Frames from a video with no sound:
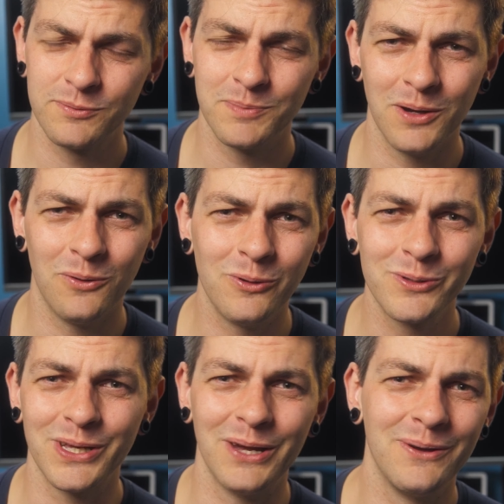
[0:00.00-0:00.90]
but
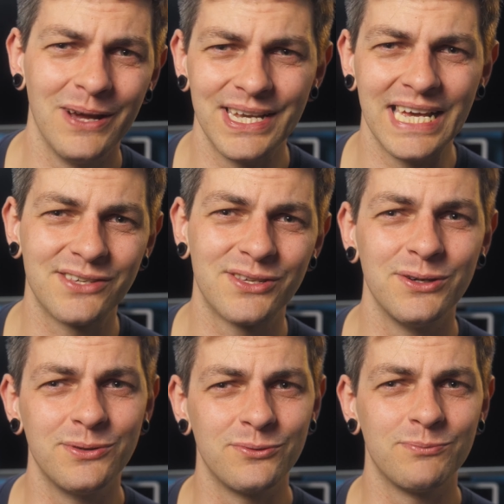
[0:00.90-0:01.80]
also an
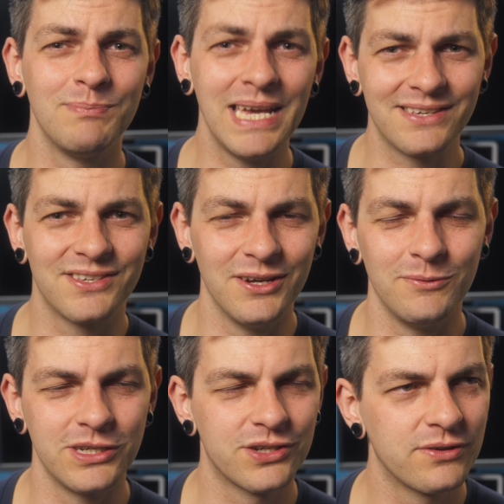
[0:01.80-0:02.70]
external mixer
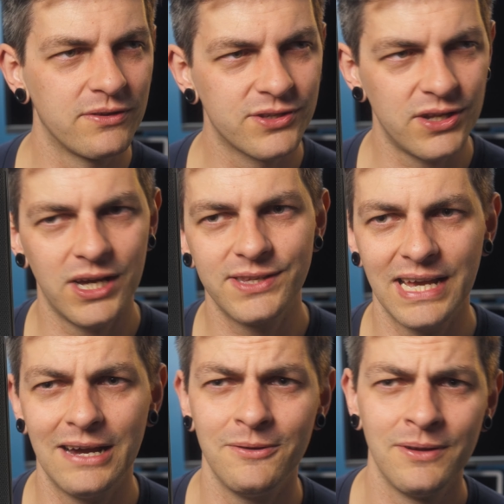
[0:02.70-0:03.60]
which slides
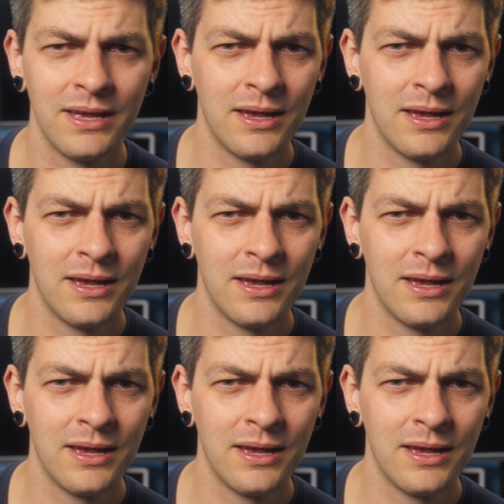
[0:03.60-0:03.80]
out,